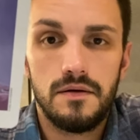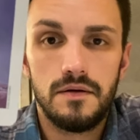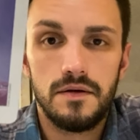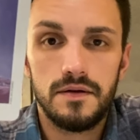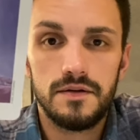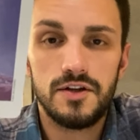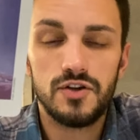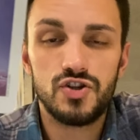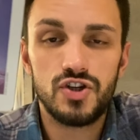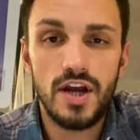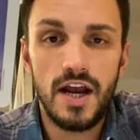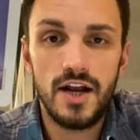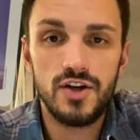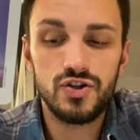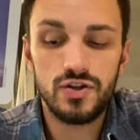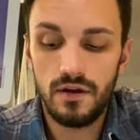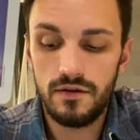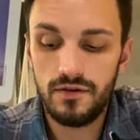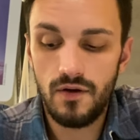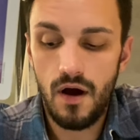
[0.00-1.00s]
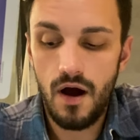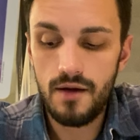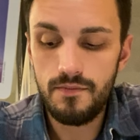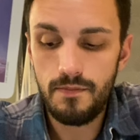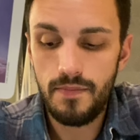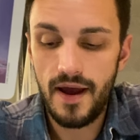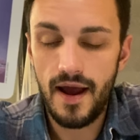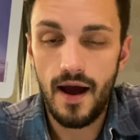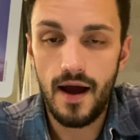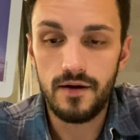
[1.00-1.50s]
to change the
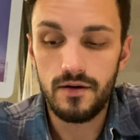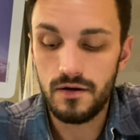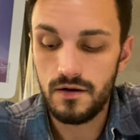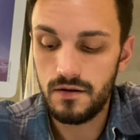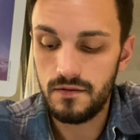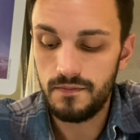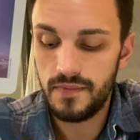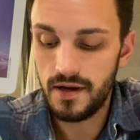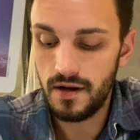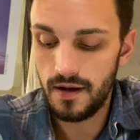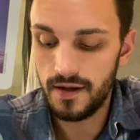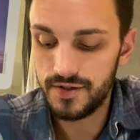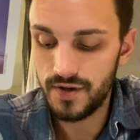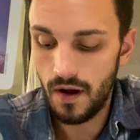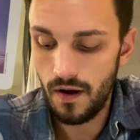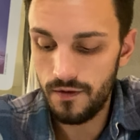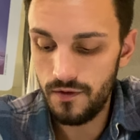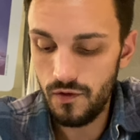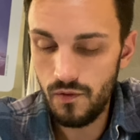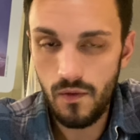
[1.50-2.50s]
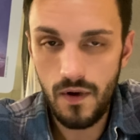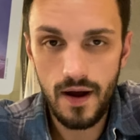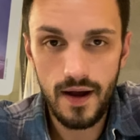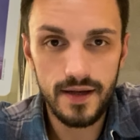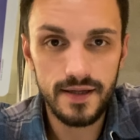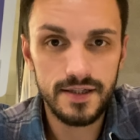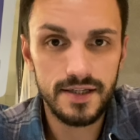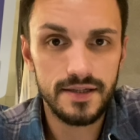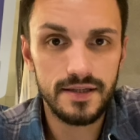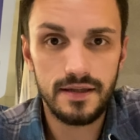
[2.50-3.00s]
thought pattern because
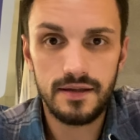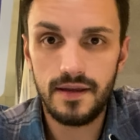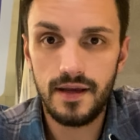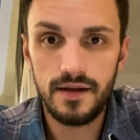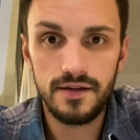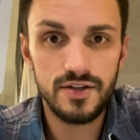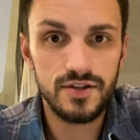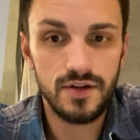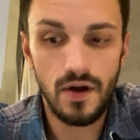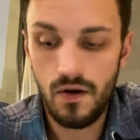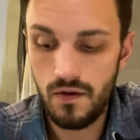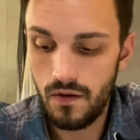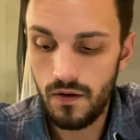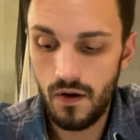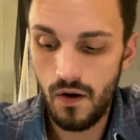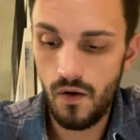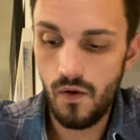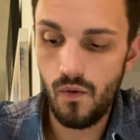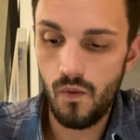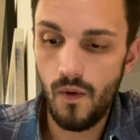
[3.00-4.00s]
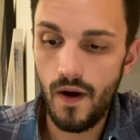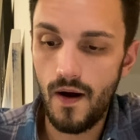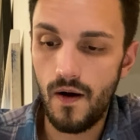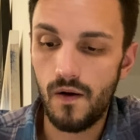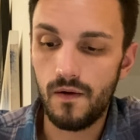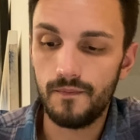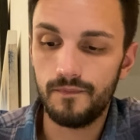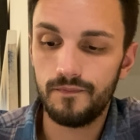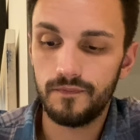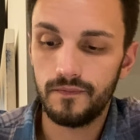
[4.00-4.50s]
otherwise things don't go
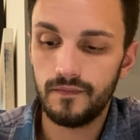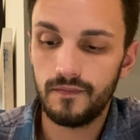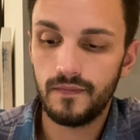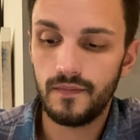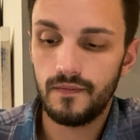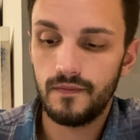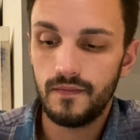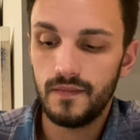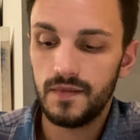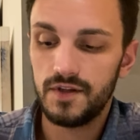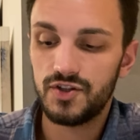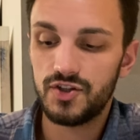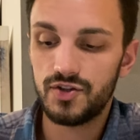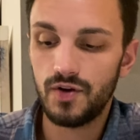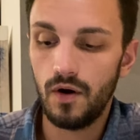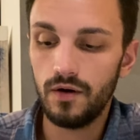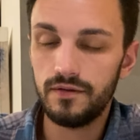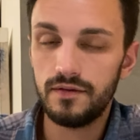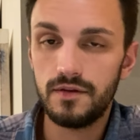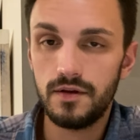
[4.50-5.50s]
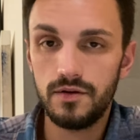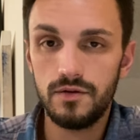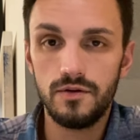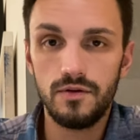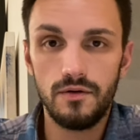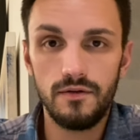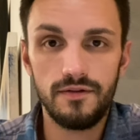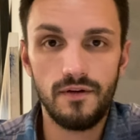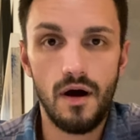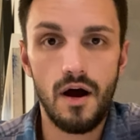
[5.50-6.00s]
well. Start the
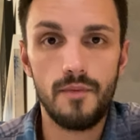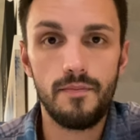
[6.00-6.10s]
new thought